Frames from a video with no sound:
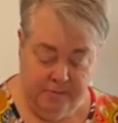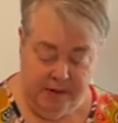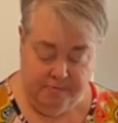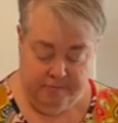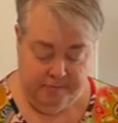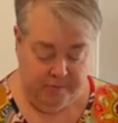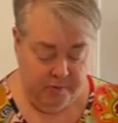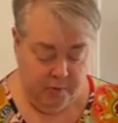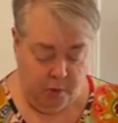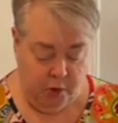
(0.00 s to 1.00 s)
Yep,
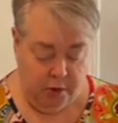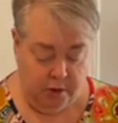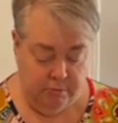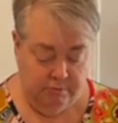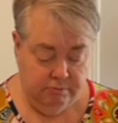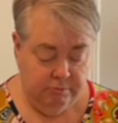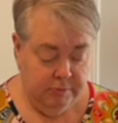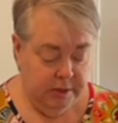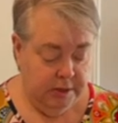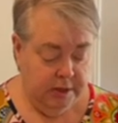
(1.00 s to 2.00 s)
we're good.
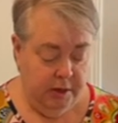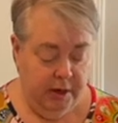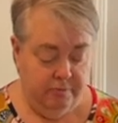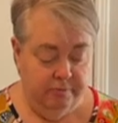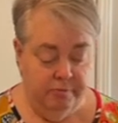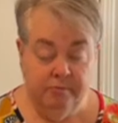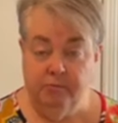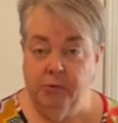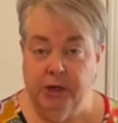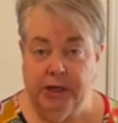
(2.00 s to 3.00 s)
All right,
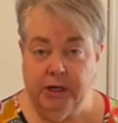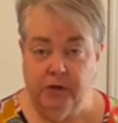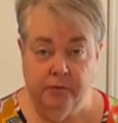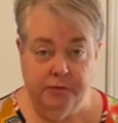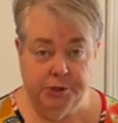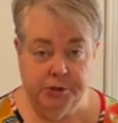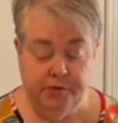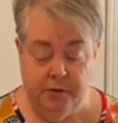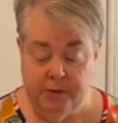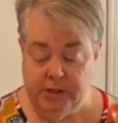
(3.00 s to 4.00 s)
we're going to let it cool for just a
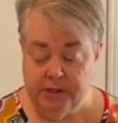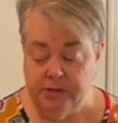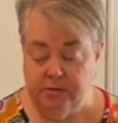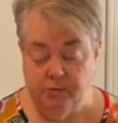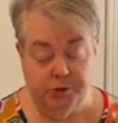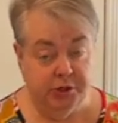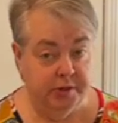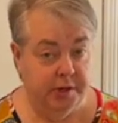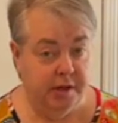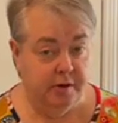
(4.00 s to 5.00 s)
few minutes. We'll turn
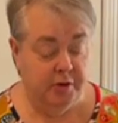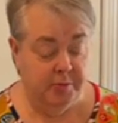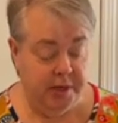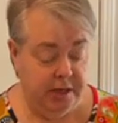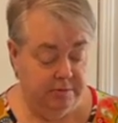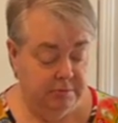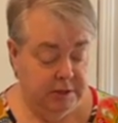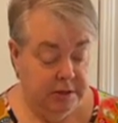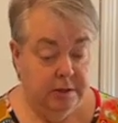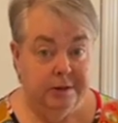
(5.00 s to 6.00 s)
it out on our plate.
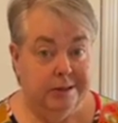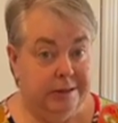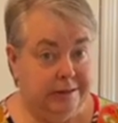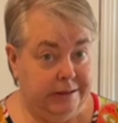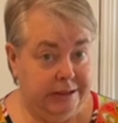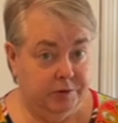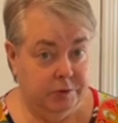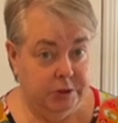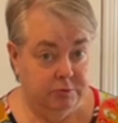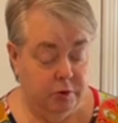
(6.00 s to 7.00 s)
We'll let it
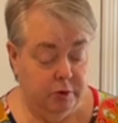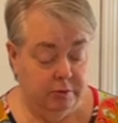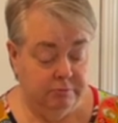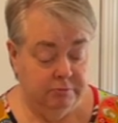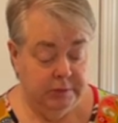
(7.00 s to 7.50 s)
cool some more.